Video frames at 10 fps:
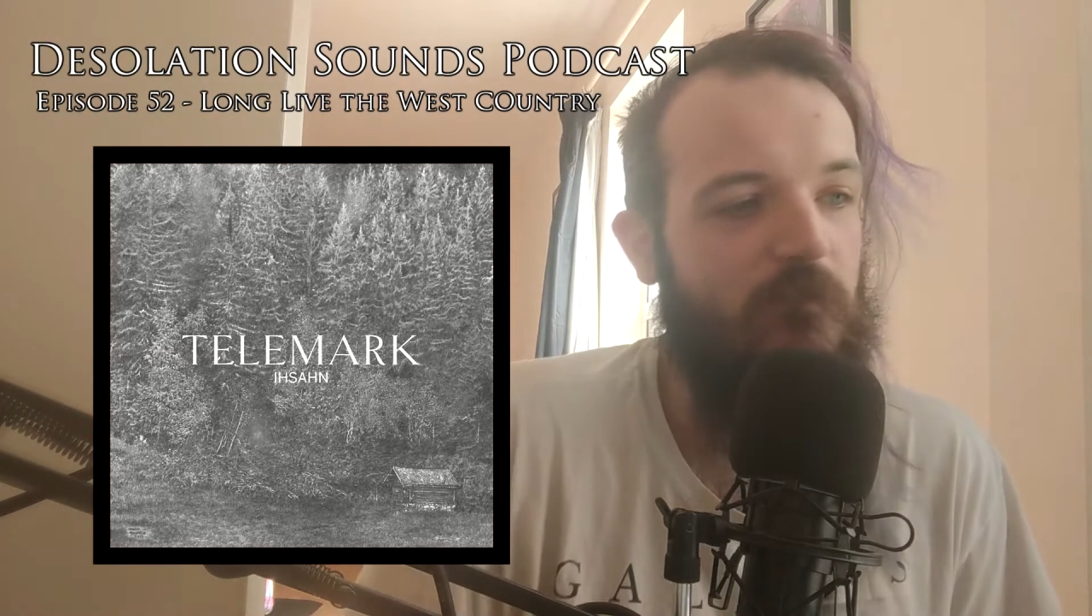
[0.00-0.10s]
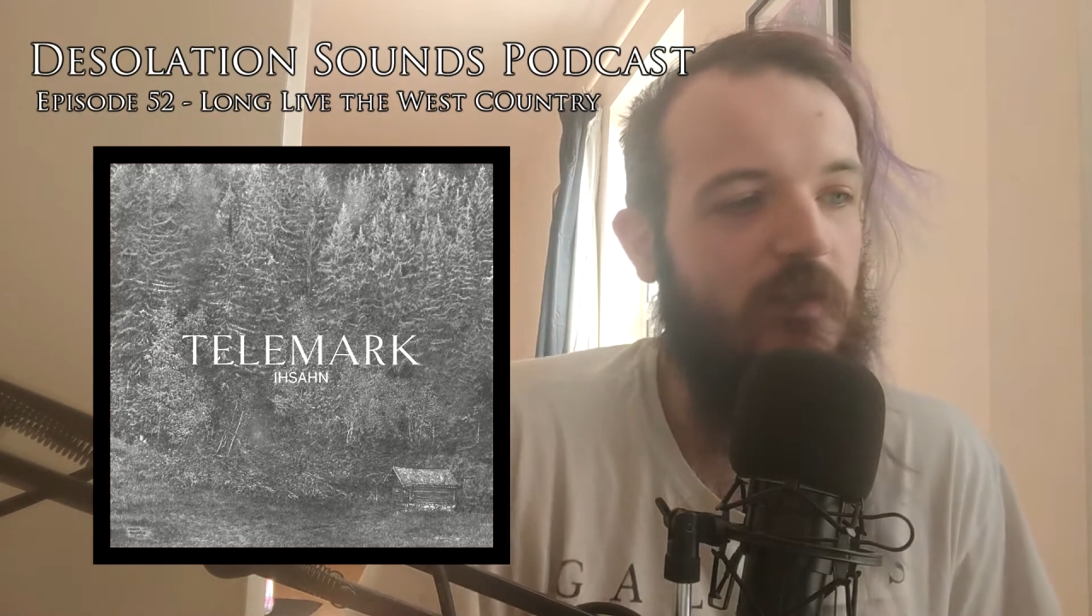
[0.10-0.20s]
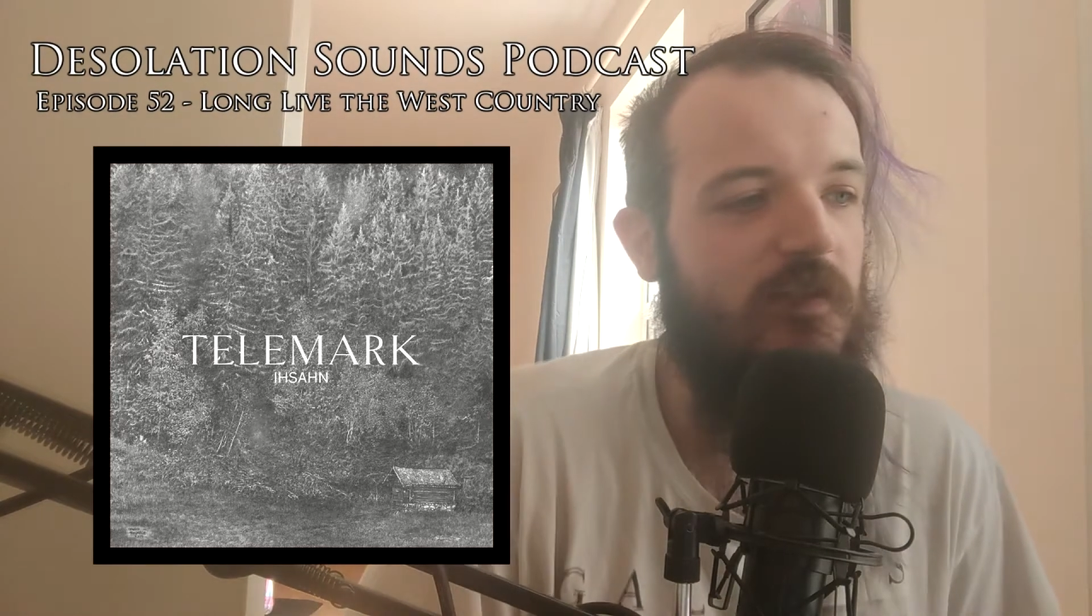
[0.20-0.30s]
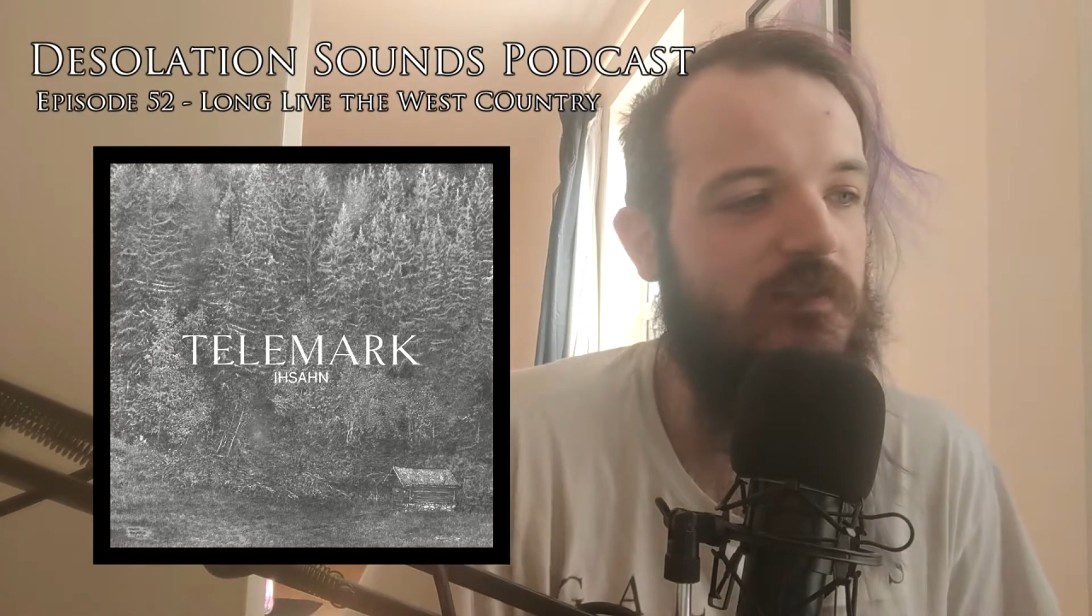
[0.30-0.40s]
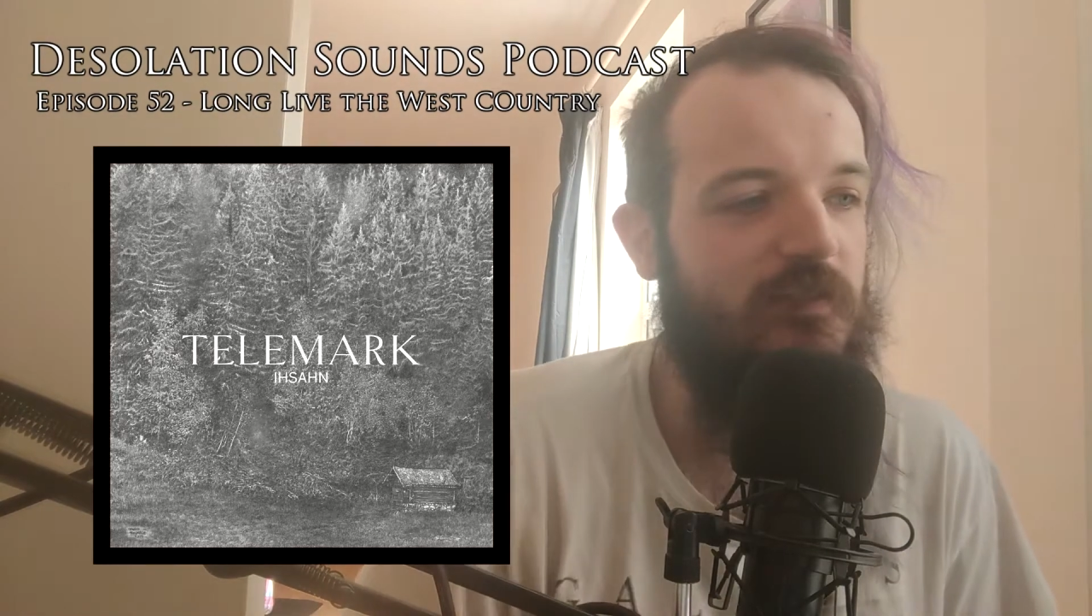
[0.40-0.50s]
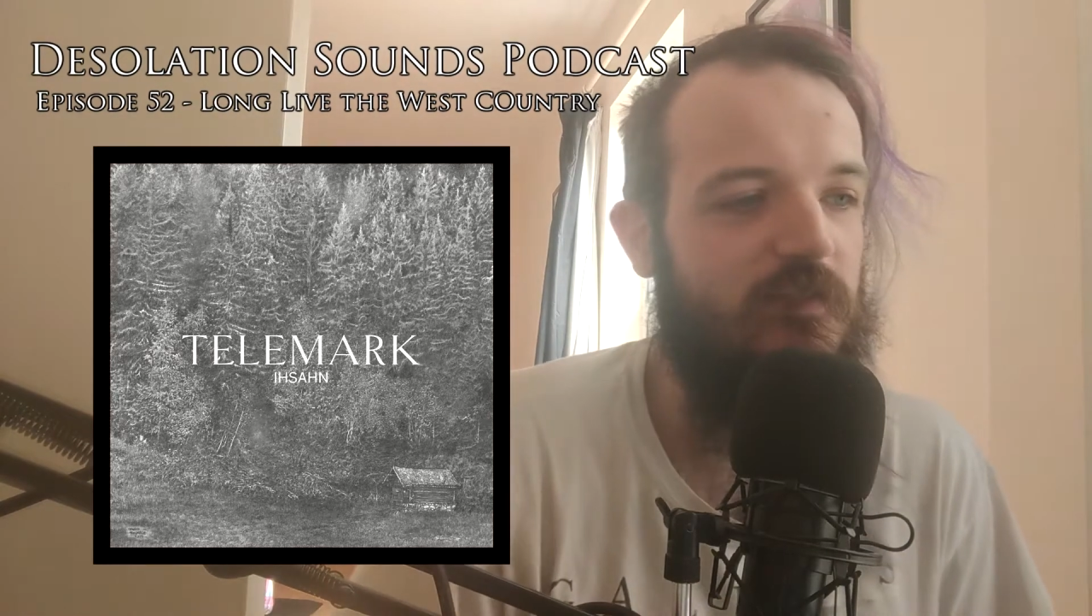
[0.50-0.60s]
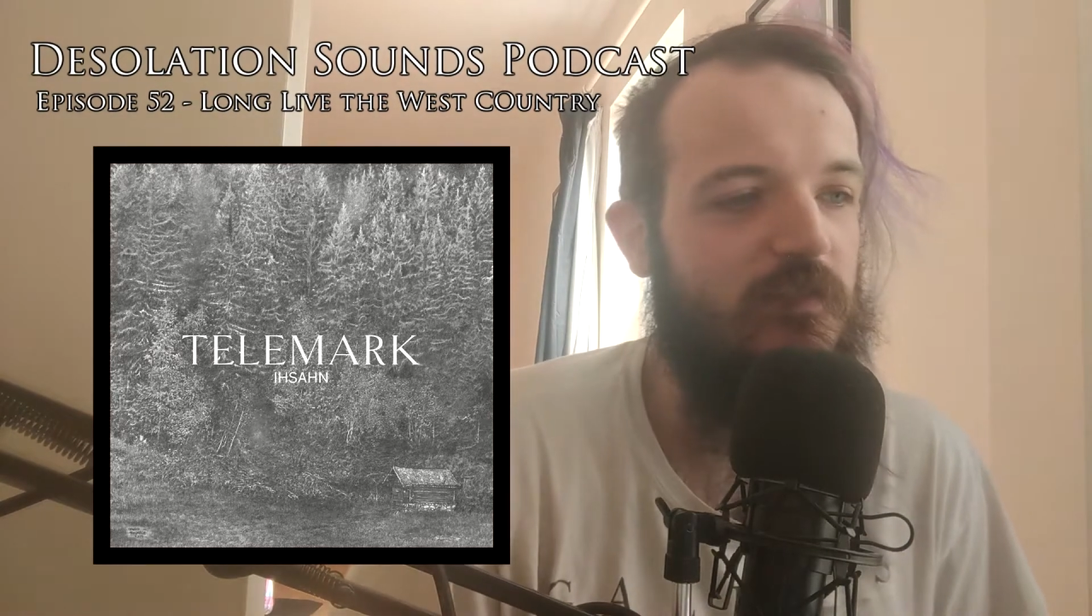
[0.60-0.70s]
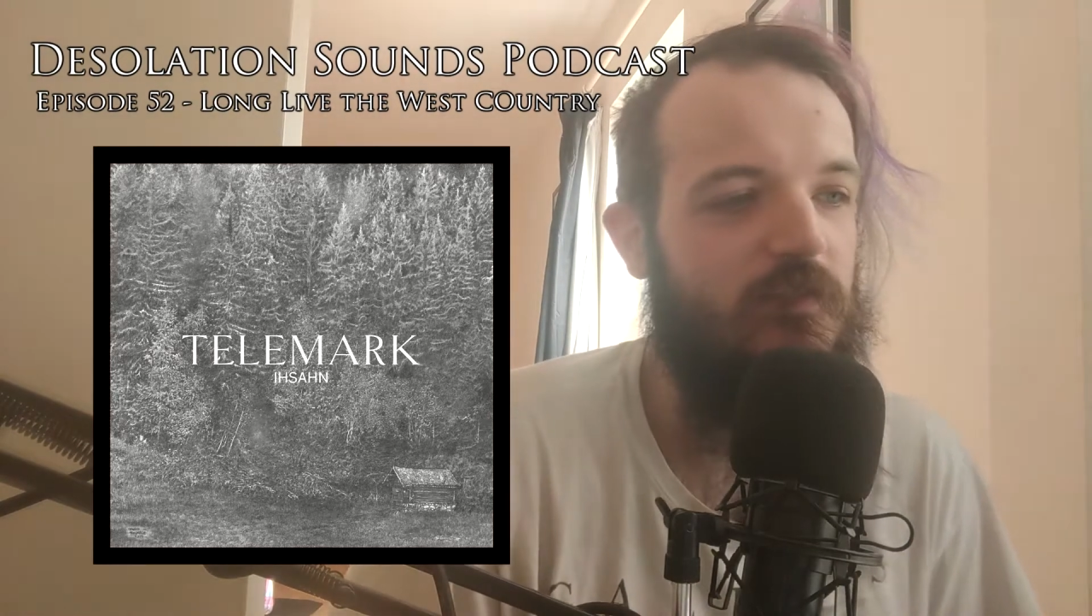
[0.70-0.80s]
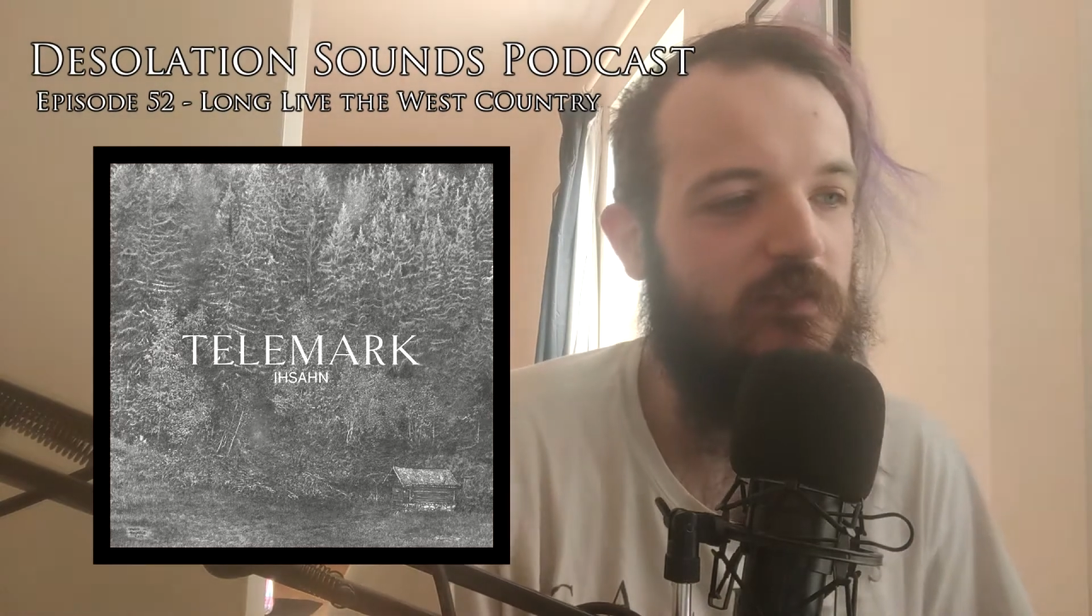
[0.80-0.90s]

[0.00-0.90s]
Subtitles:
feel like it's